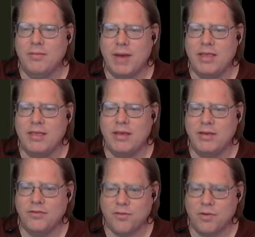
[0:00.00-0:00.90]
button is
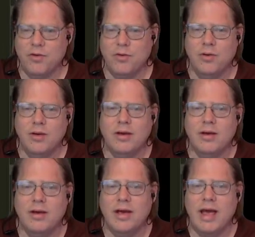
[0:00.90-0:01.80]
true
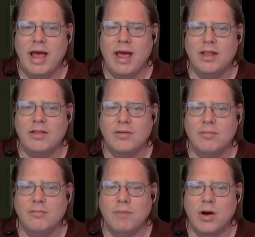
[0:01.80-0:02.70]
and
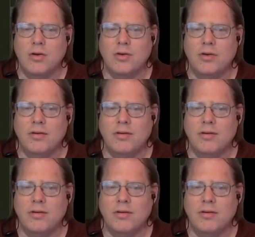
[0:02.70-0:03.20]
mode